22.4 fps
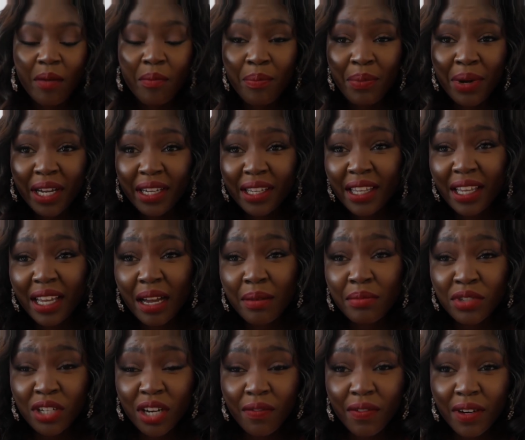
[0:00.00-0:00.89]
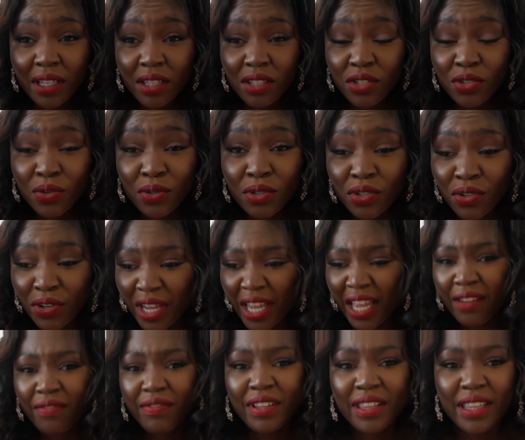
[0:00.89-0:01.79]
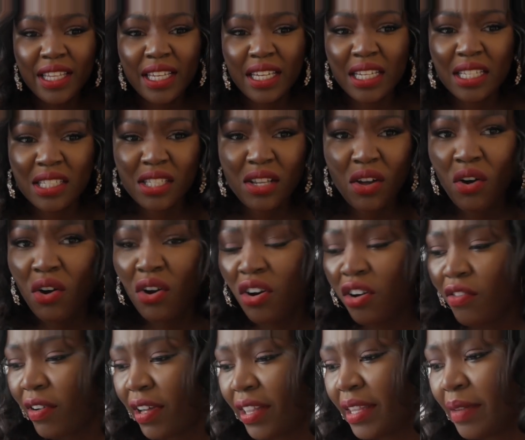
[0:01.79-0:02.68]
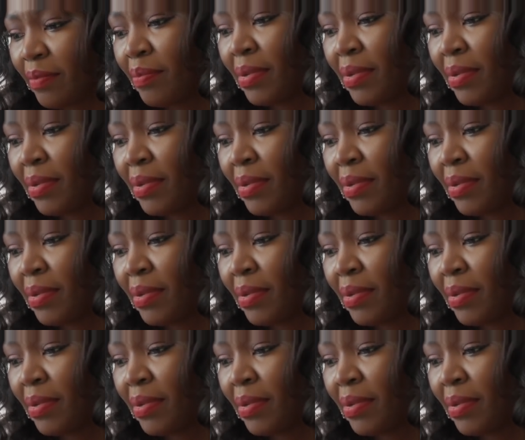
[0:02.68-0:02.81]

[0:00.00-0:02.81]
I'm packing. I'm traveling soon, so everything is all over the